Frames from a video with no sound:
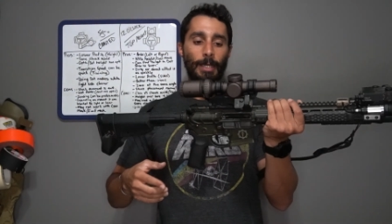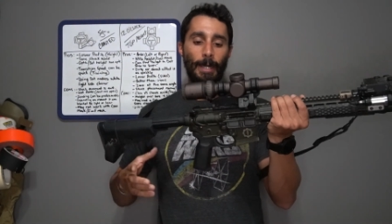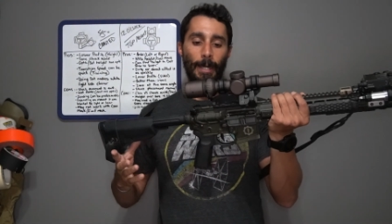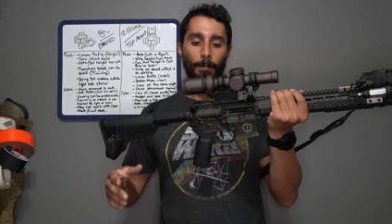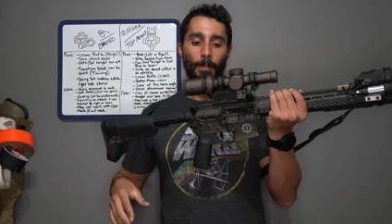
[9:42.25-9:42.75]

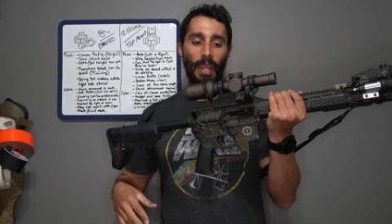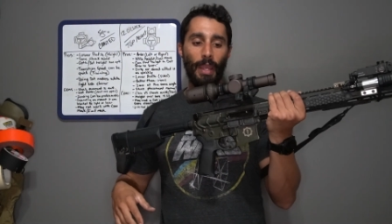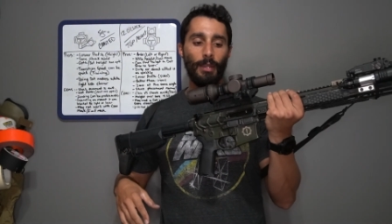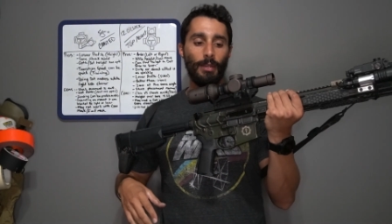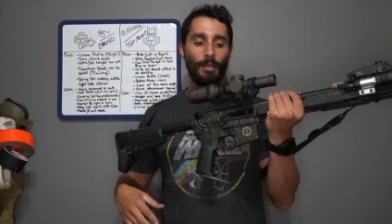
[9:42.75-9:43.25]

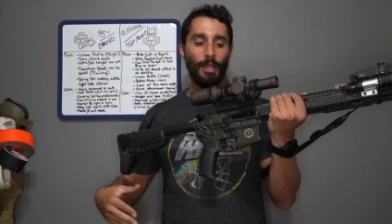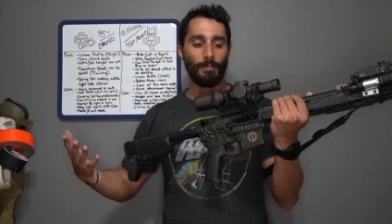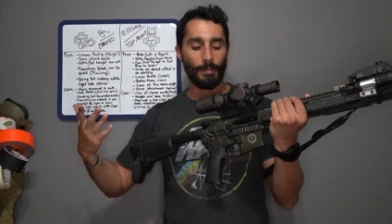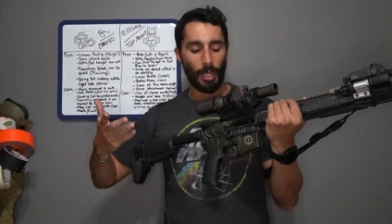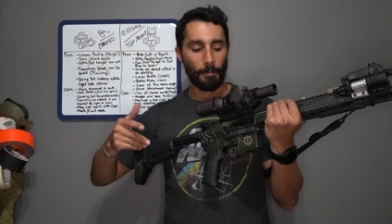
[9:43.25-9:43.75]
And
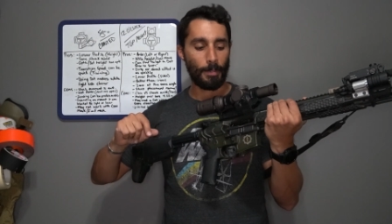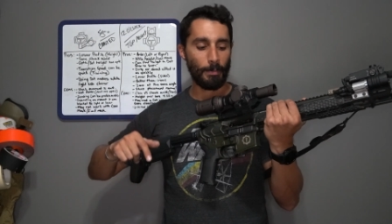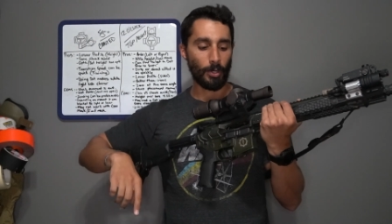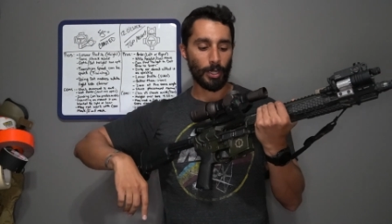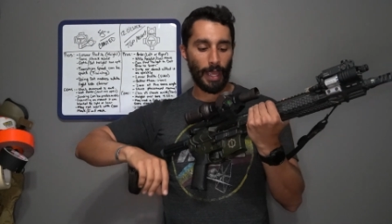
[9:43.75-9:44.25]

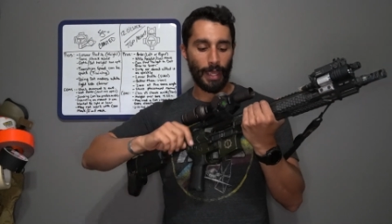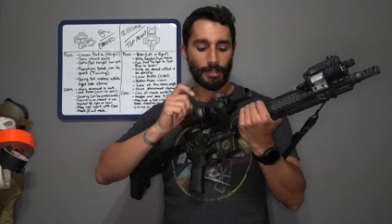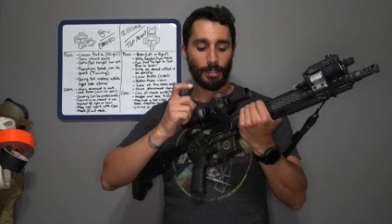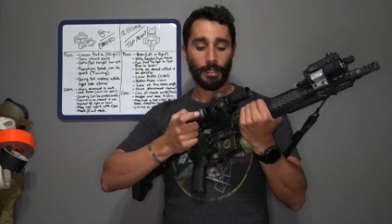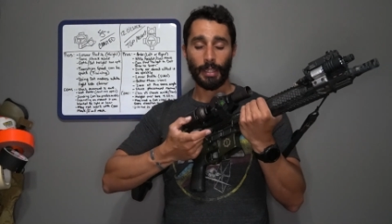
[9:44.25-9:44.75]
people are going to
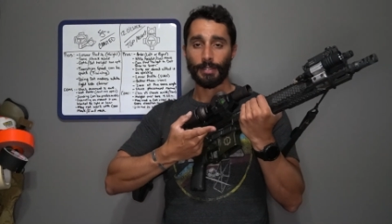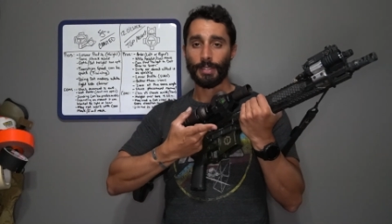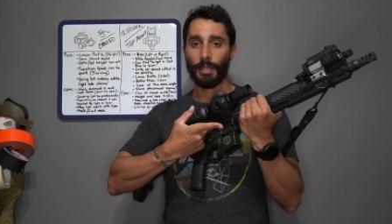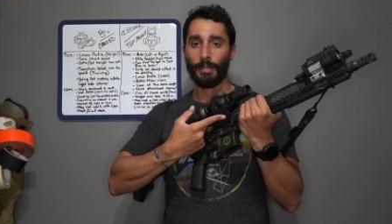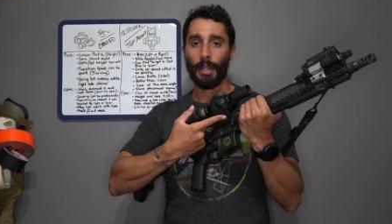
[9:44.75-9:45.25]
ask, like I
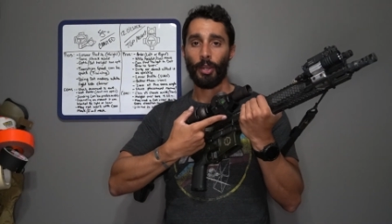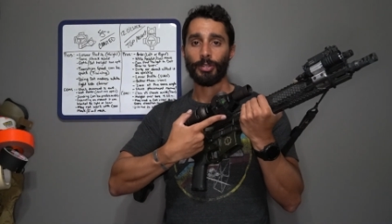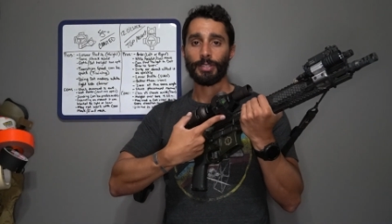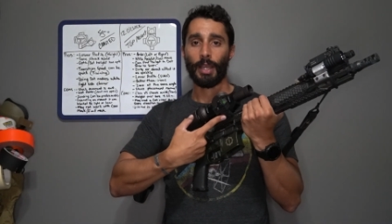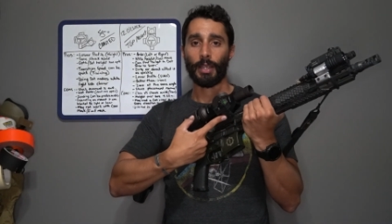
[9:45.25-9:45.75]
said,
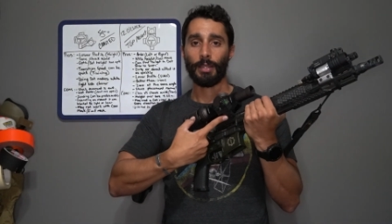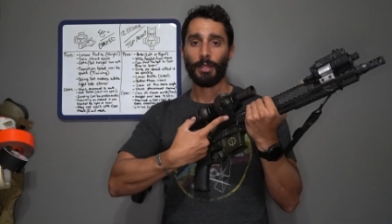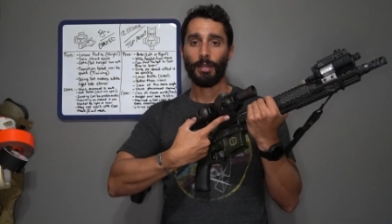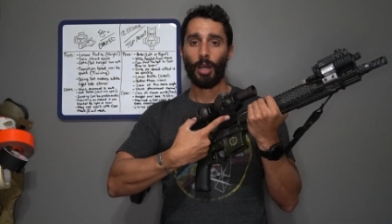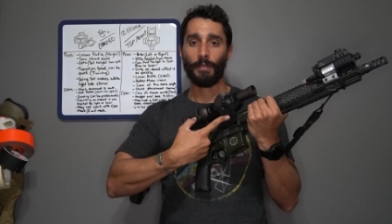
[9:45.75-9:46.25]

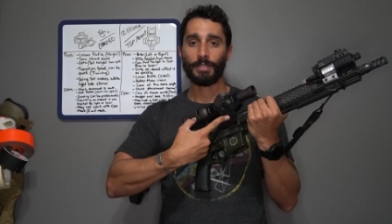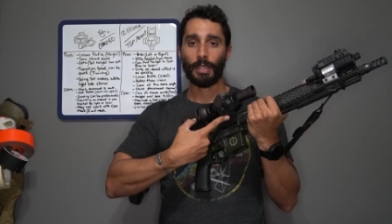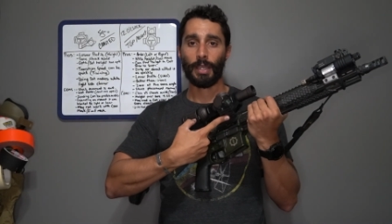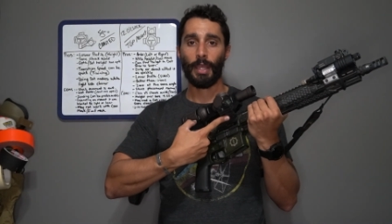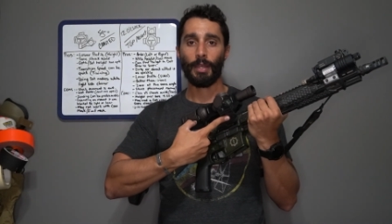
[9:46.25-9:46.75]
Arisaka
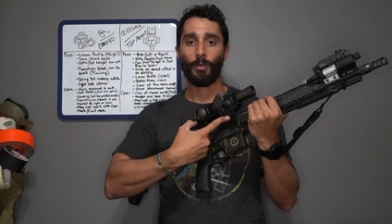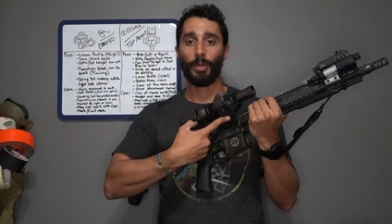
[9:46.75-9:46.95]
offset canted